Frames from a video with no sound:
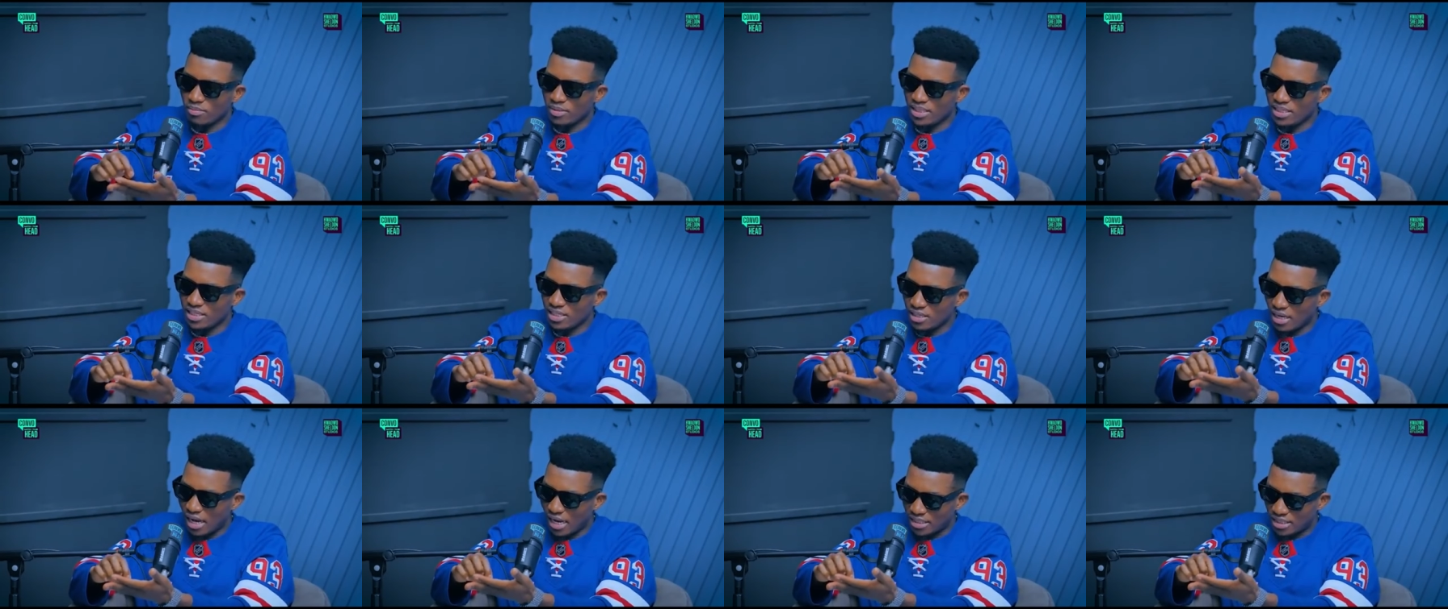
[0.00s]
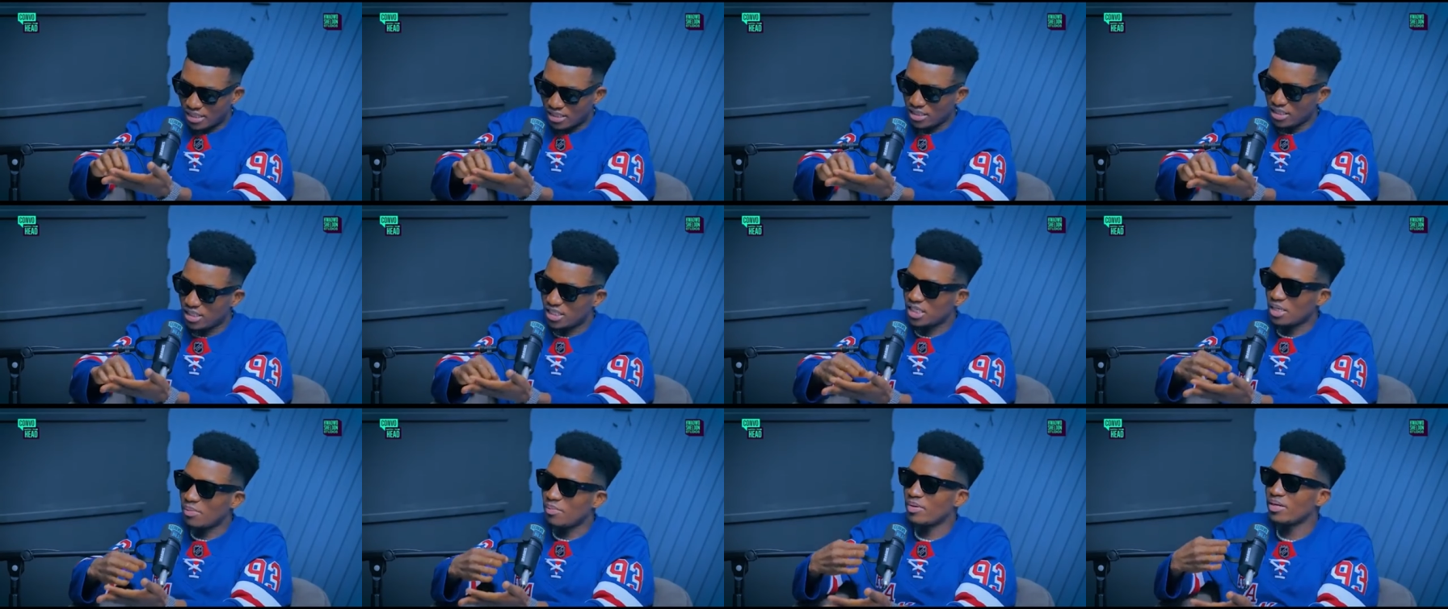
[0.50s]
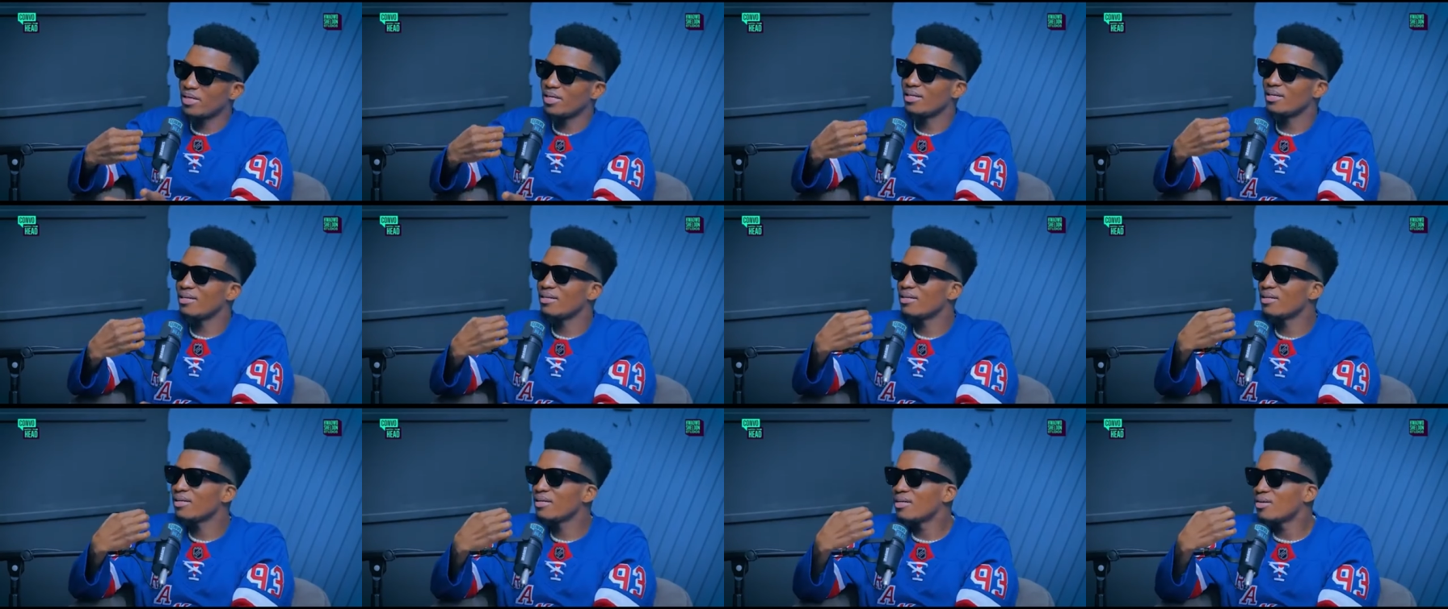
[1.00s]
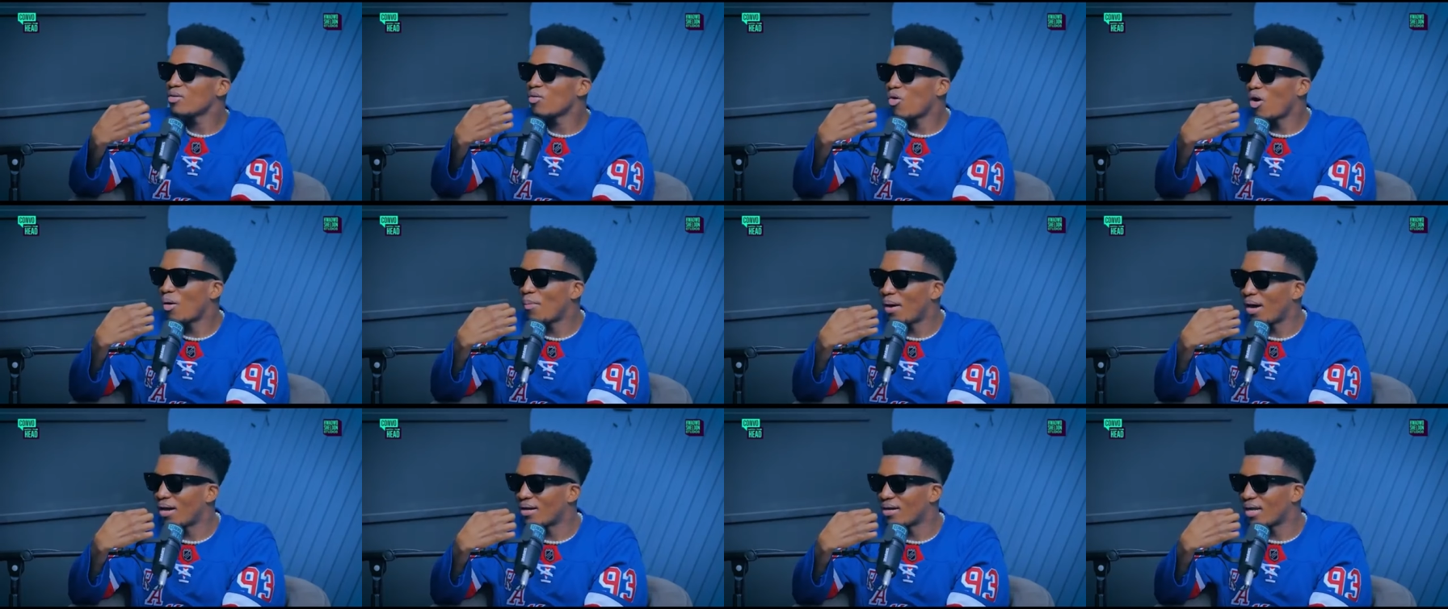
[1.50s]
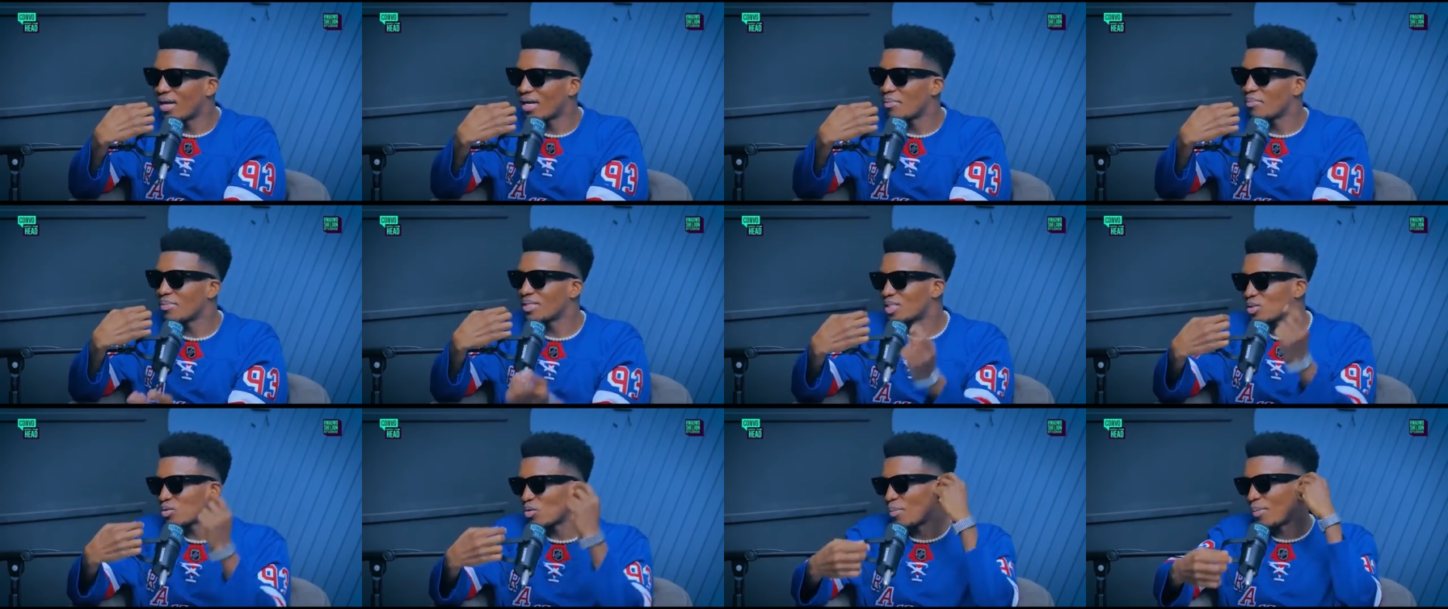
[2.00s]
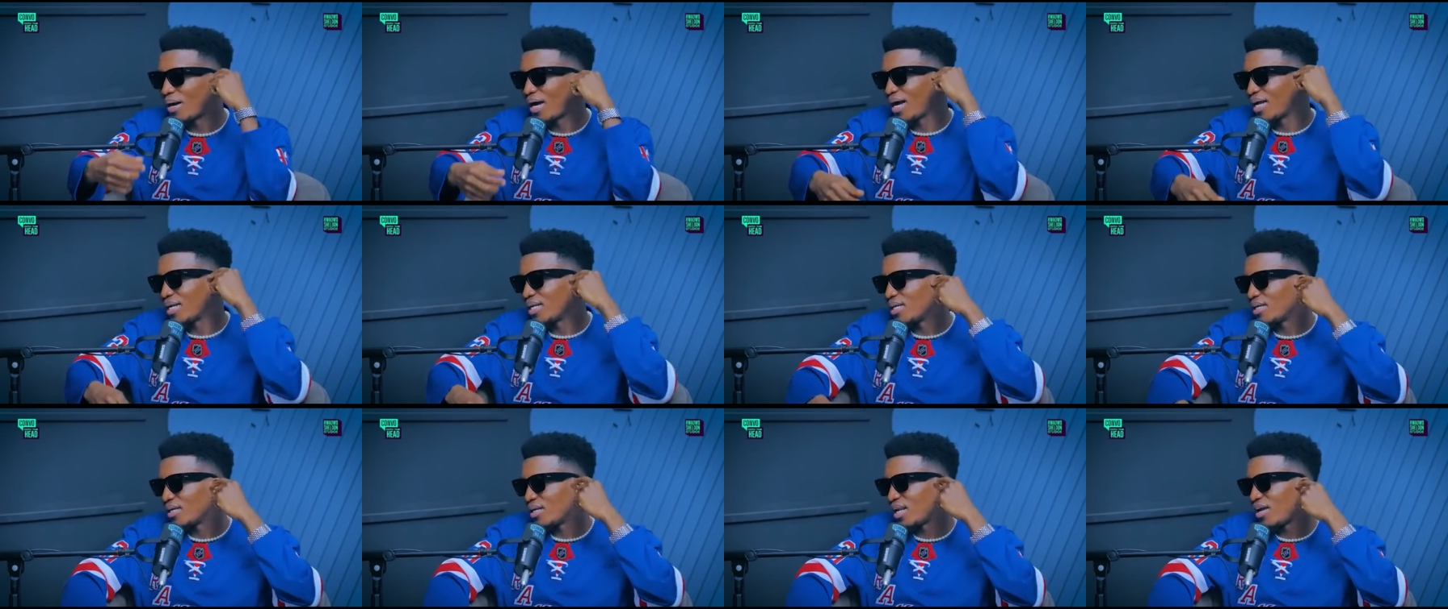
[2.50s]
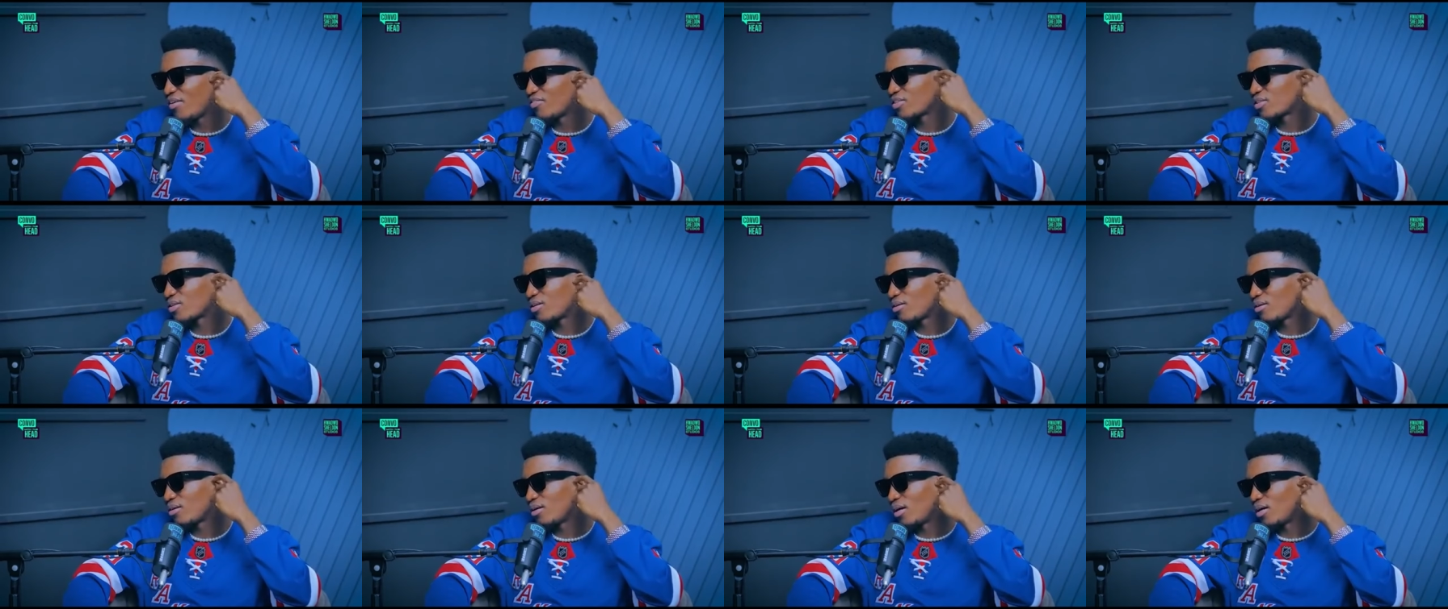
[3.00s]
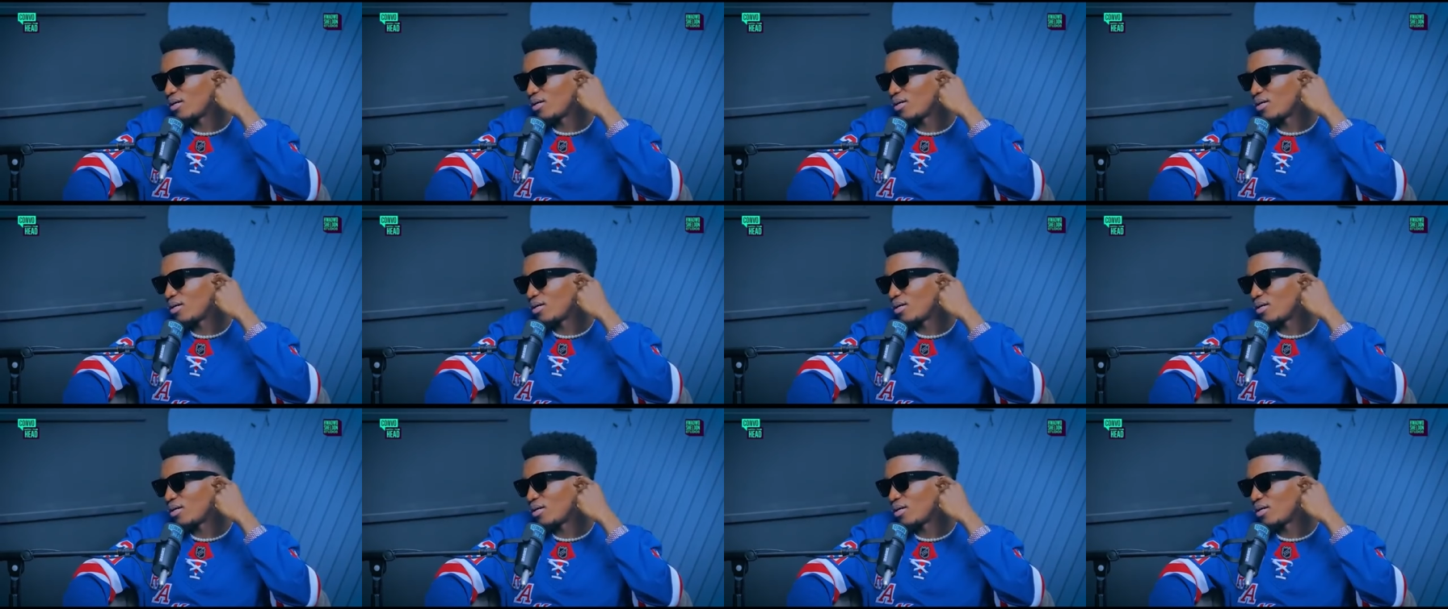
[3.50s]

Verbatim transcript: Me did at finish me did come on and I met my had left